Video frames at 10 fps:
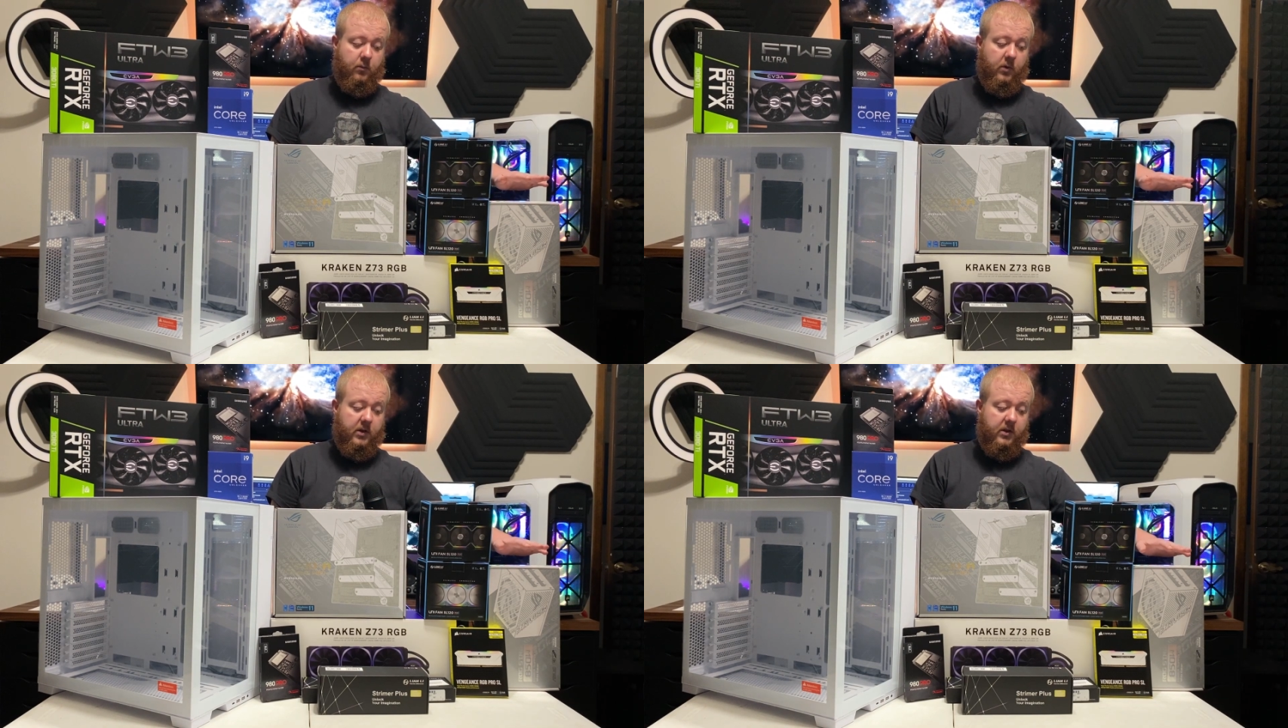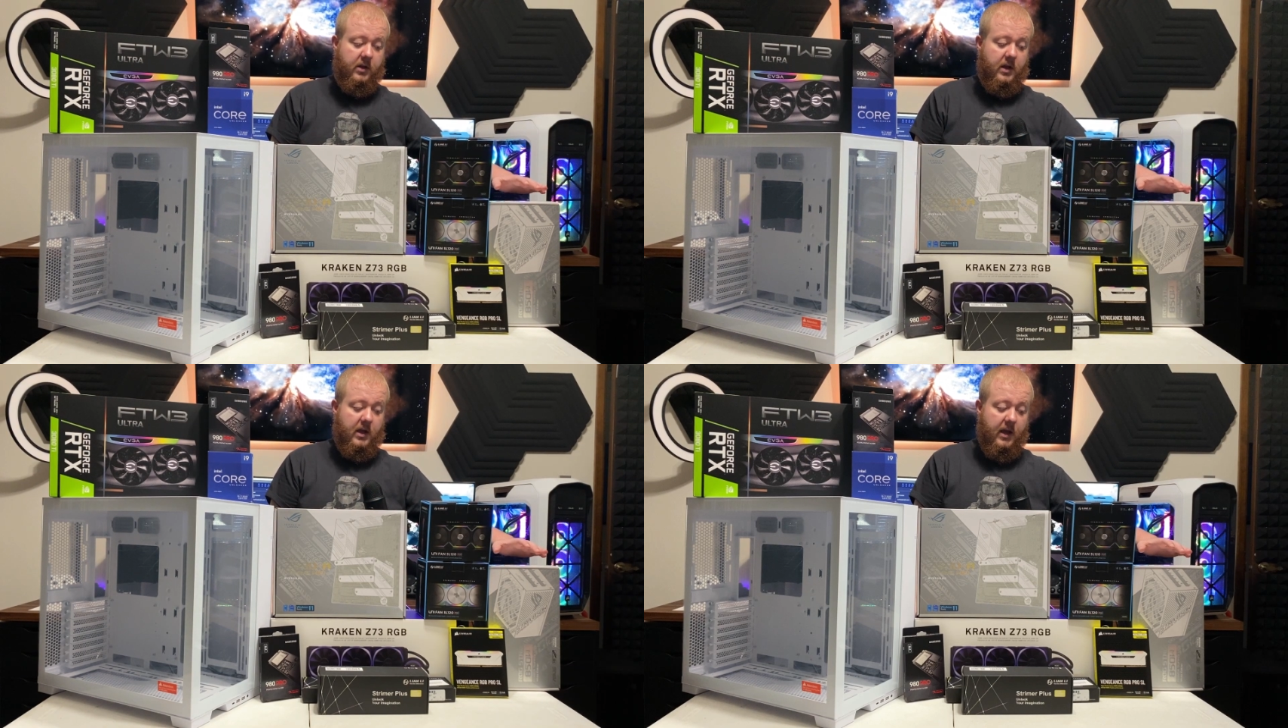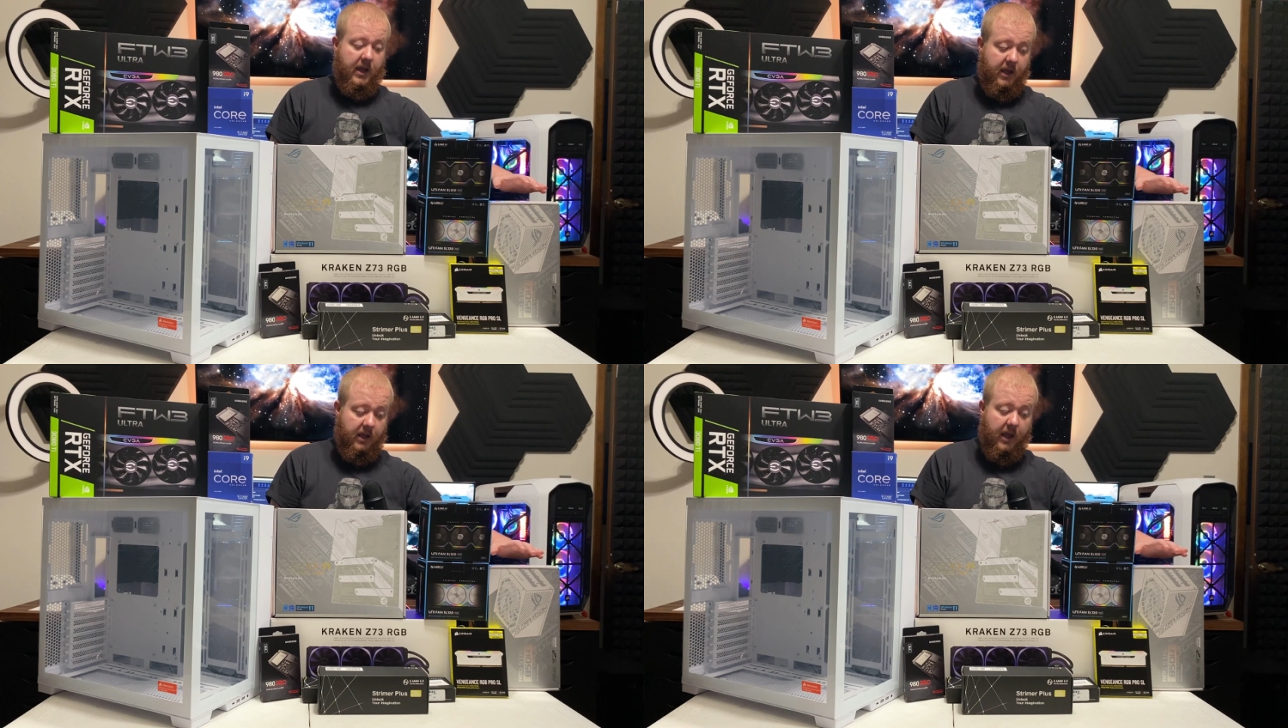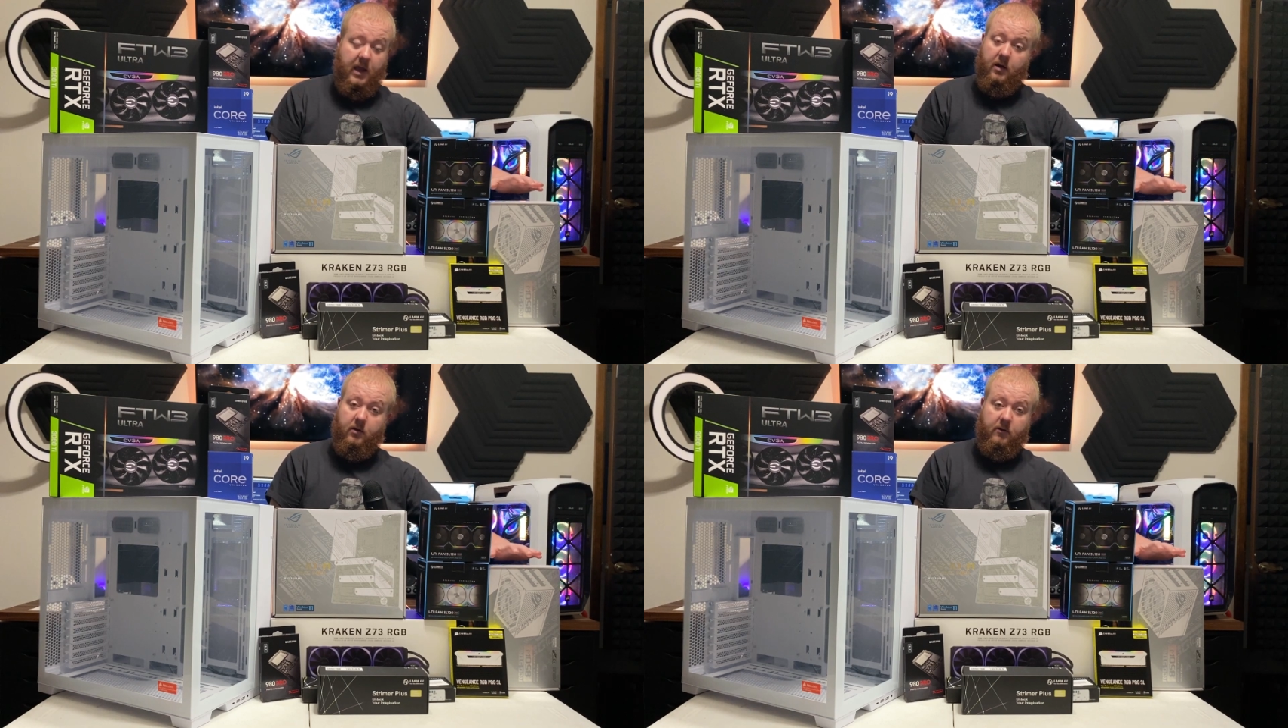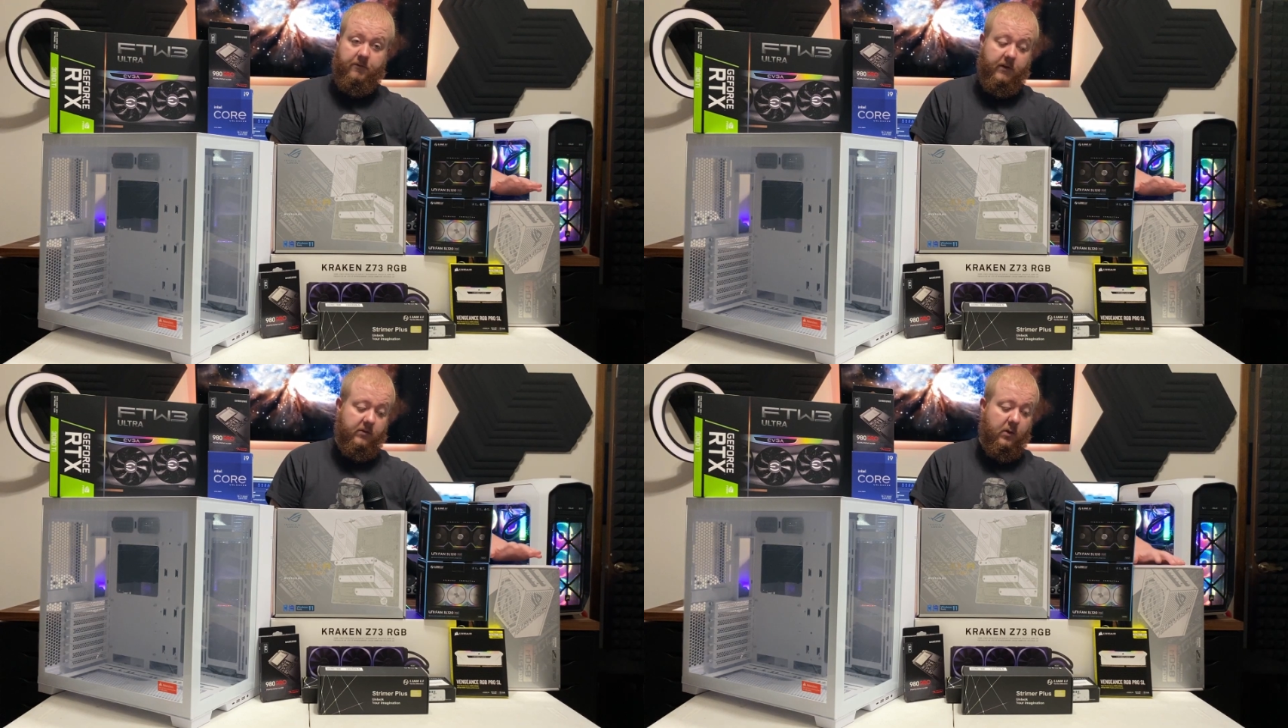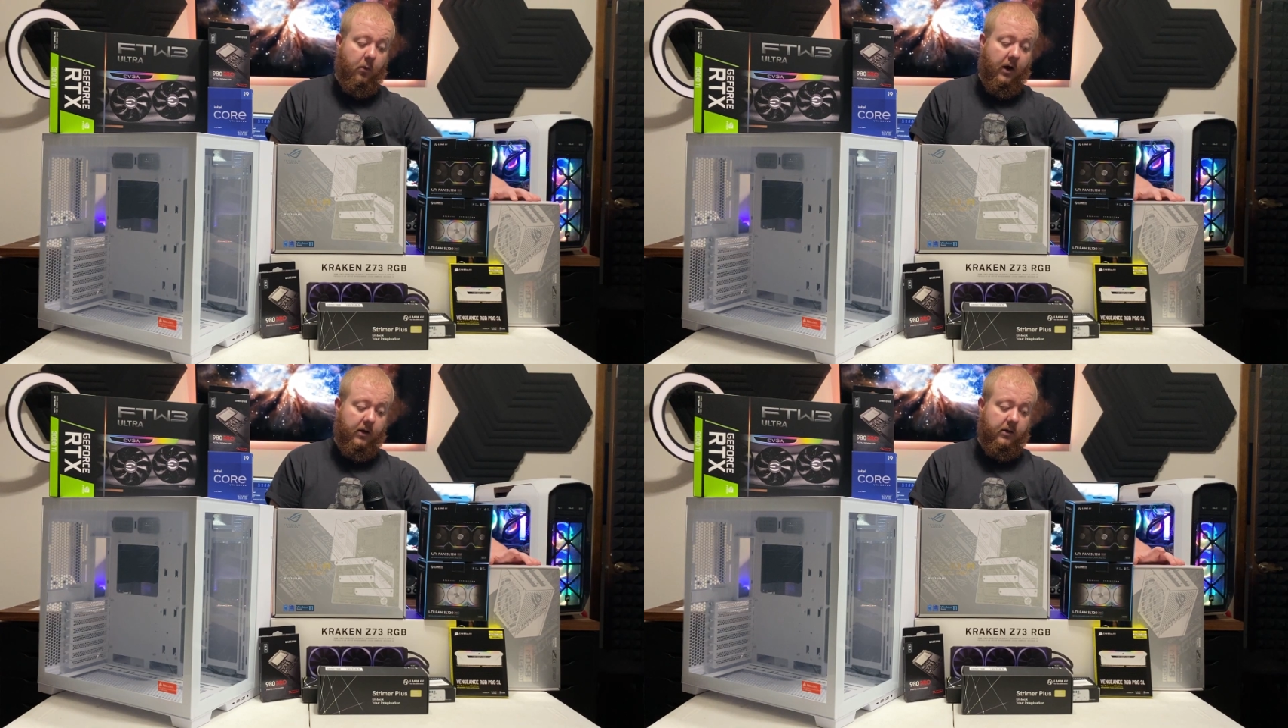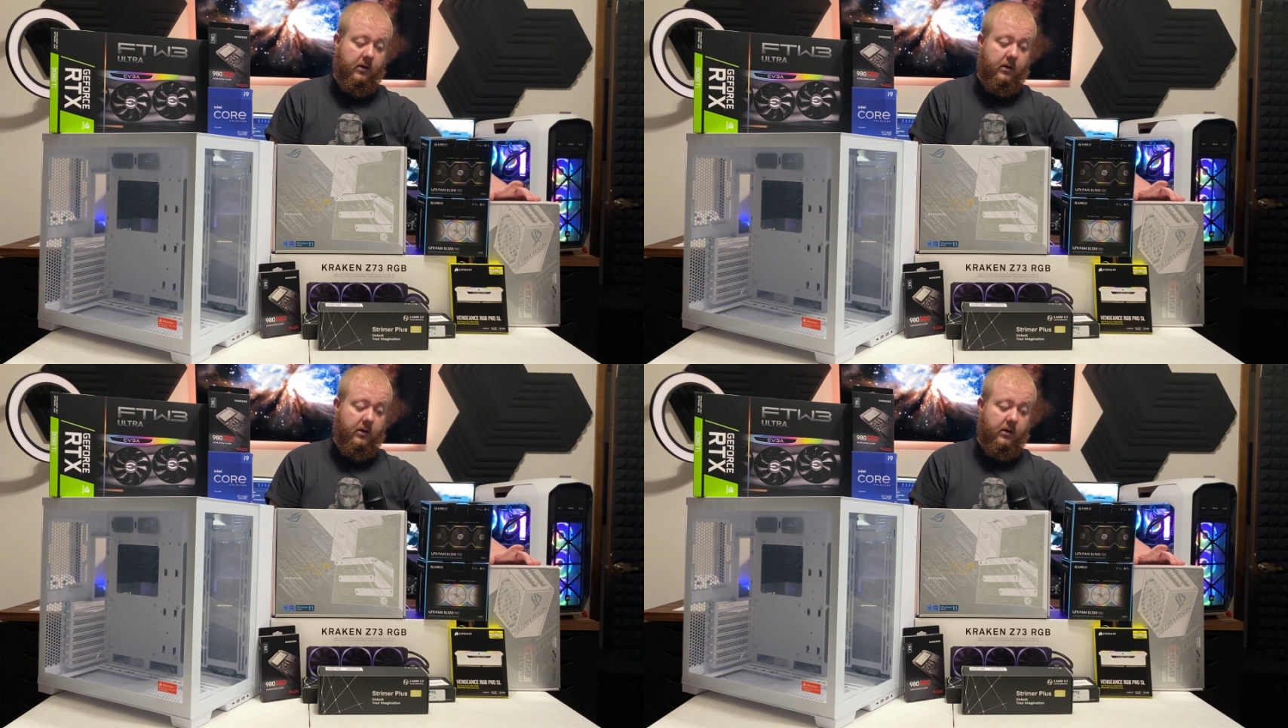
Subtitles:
with a 850 watt